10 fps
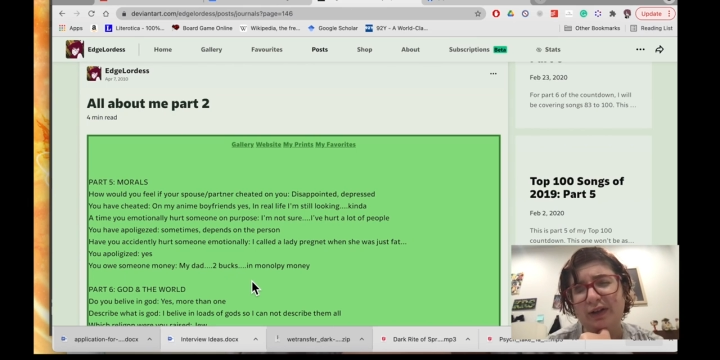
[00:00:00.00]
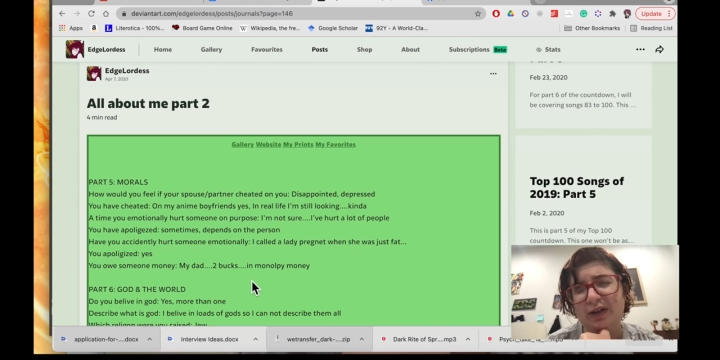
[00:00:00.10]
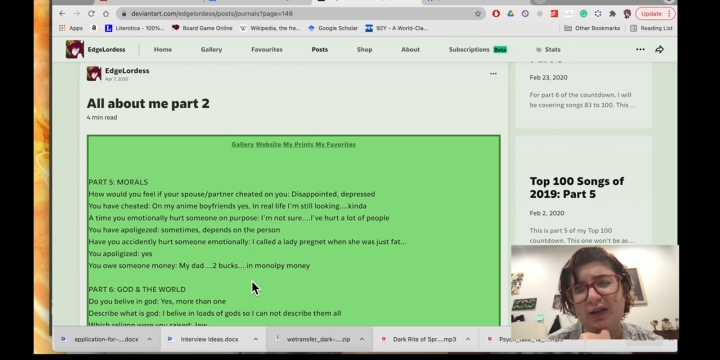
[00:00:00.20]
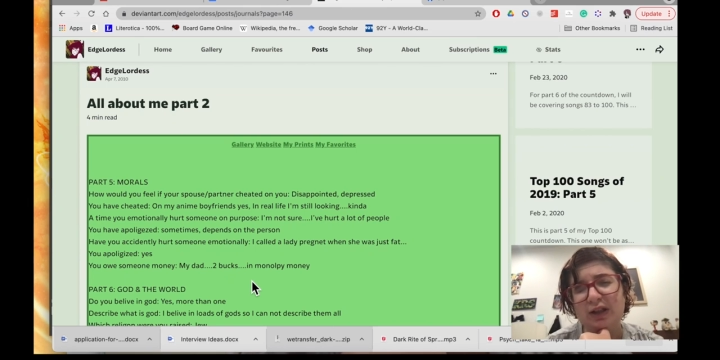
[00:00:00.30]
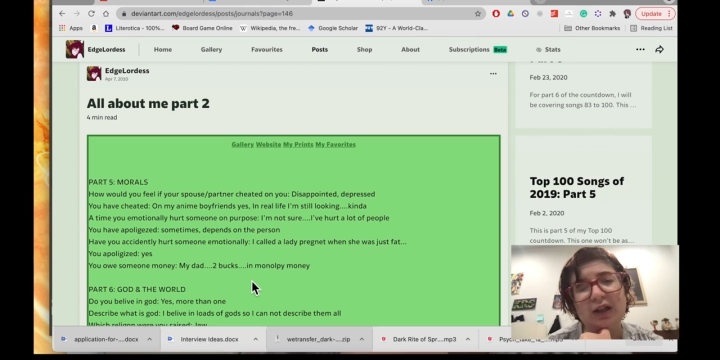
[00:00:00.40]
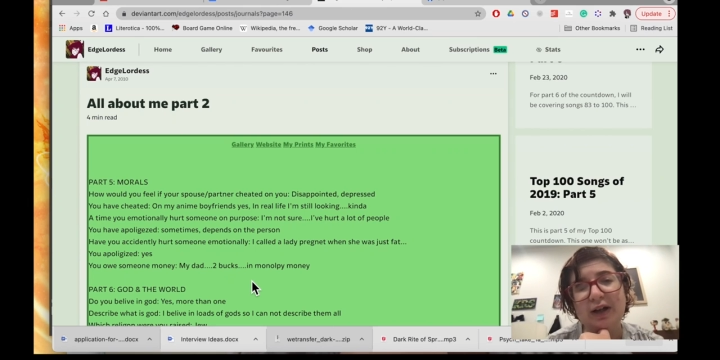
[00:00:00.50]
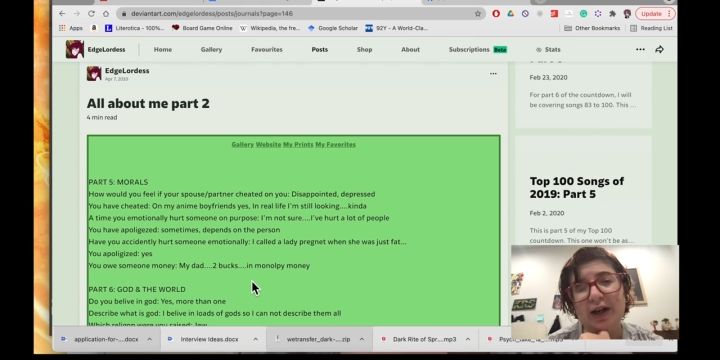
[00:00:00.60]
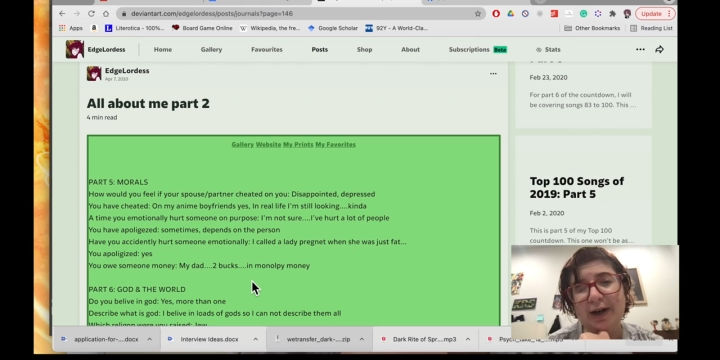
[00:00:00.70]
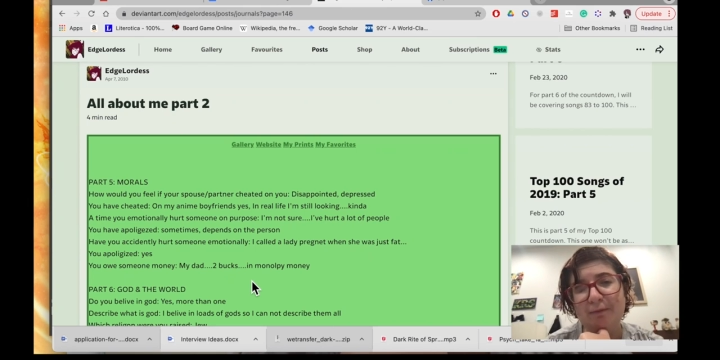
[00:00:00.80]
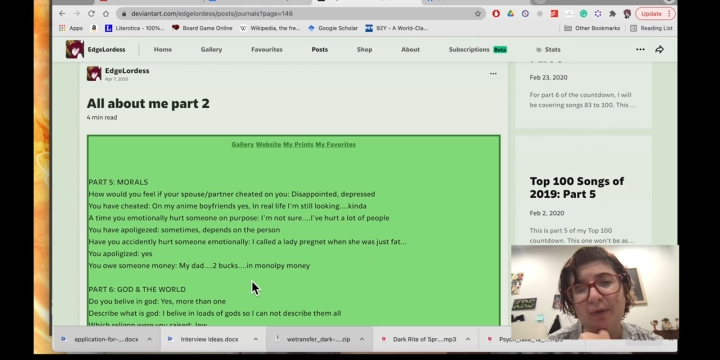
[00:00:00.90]
at the
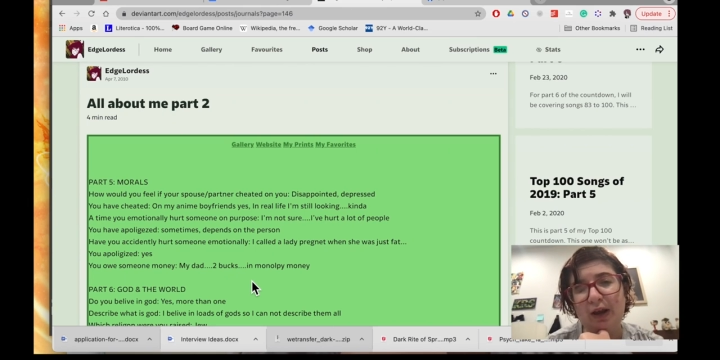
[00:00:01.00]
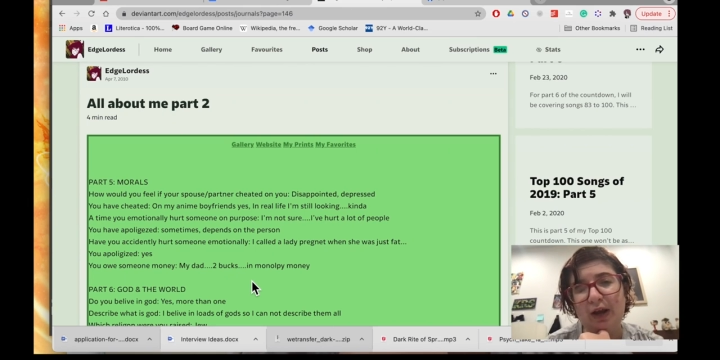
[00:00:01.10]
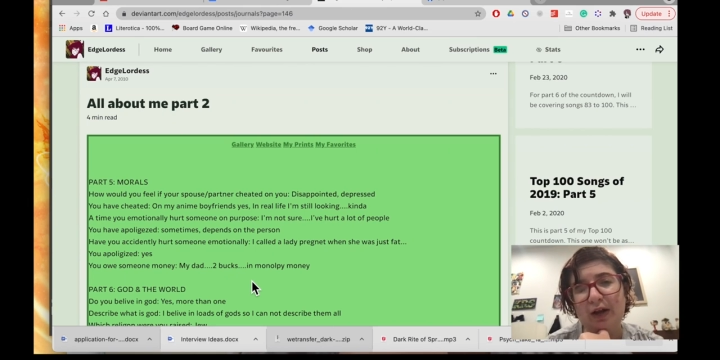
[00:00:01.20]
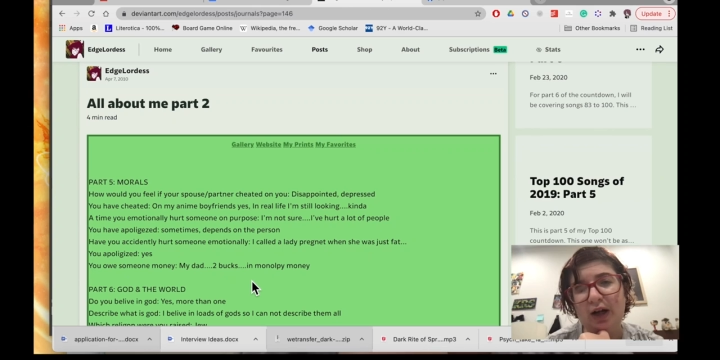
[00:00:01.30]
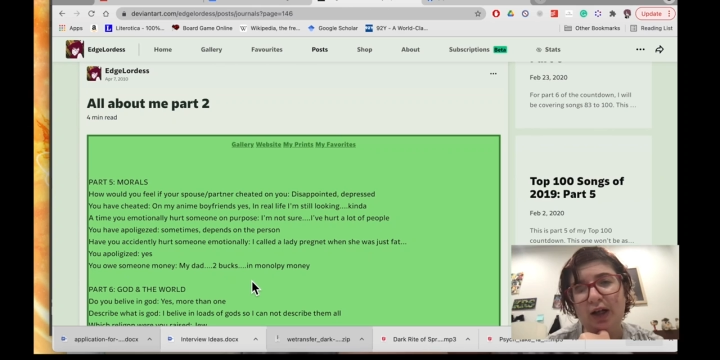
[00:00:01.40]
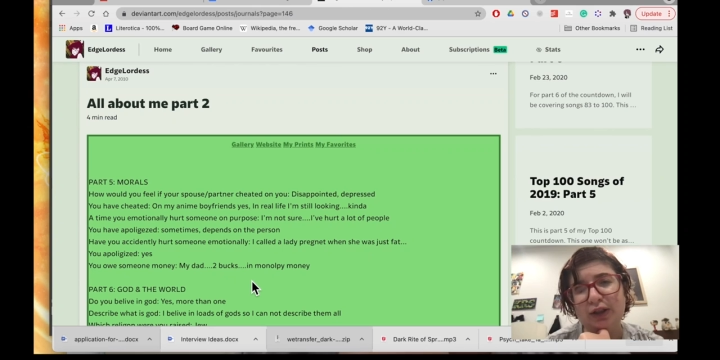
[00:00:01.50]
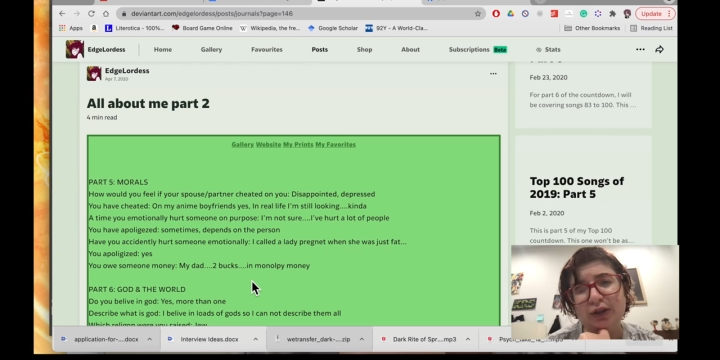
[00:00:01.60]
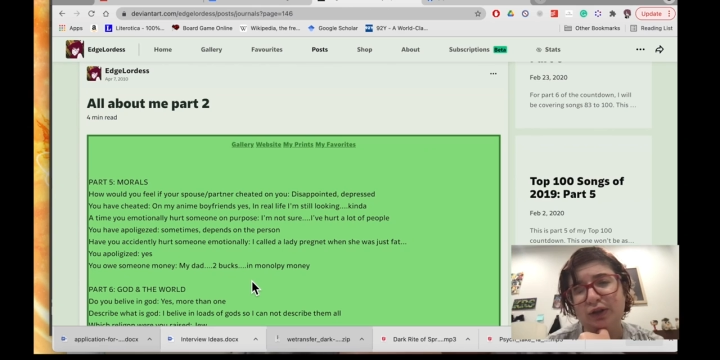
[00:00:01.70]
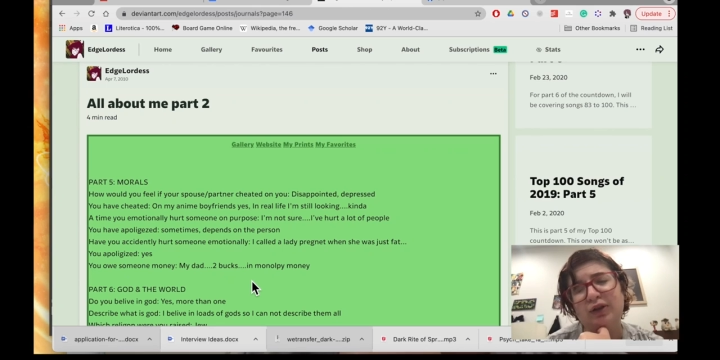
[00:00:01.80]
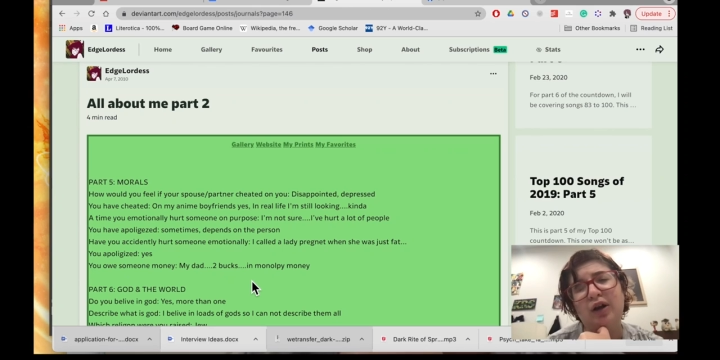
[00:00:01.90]
time, and I
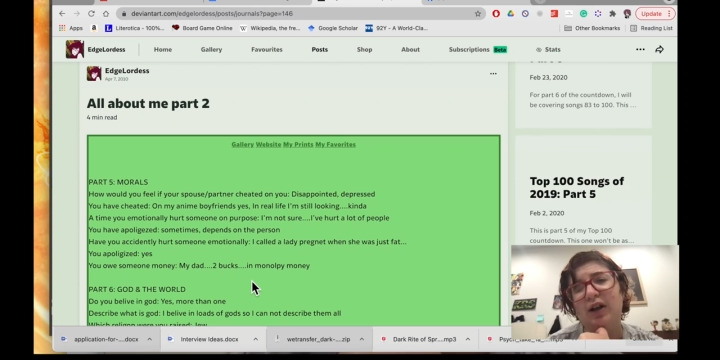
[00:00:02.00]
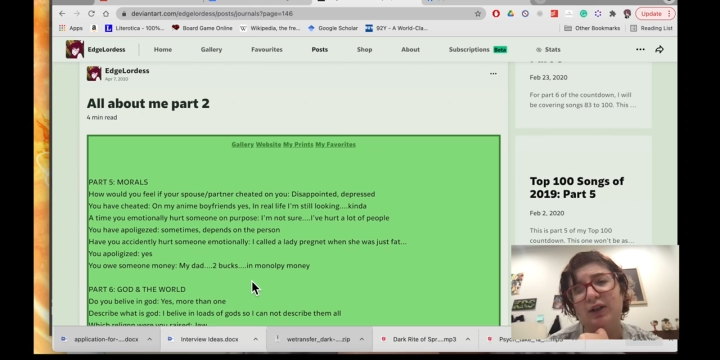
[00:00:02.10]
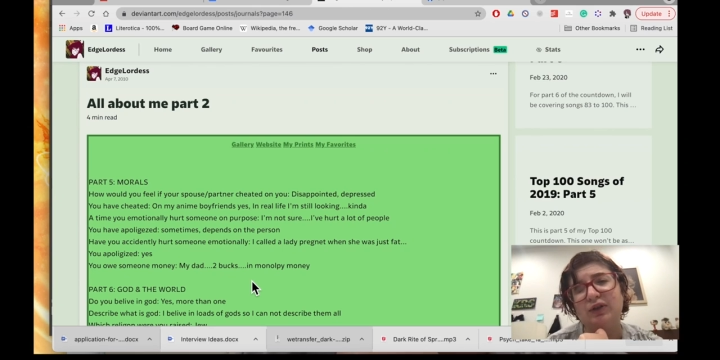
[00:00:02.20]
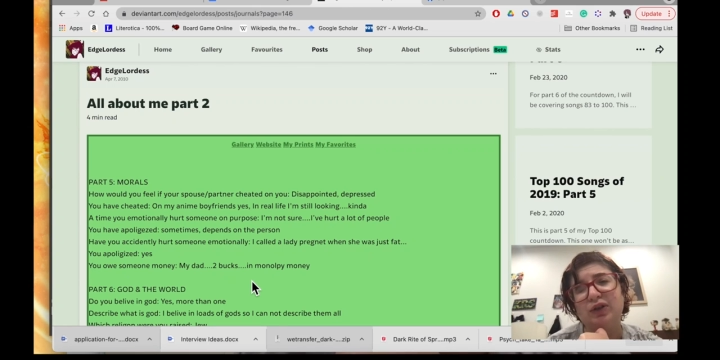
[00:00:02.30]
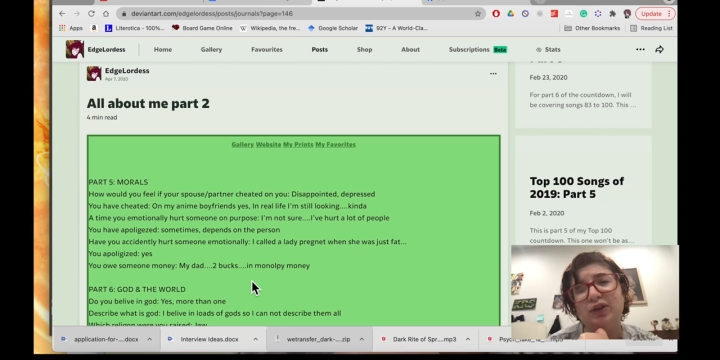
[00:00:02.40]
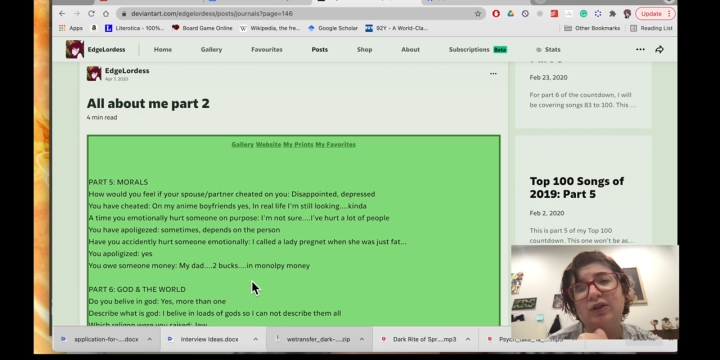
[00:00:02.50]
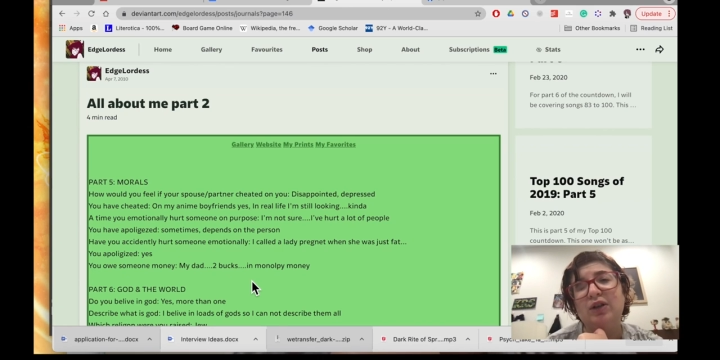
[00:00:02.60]
just doxed her.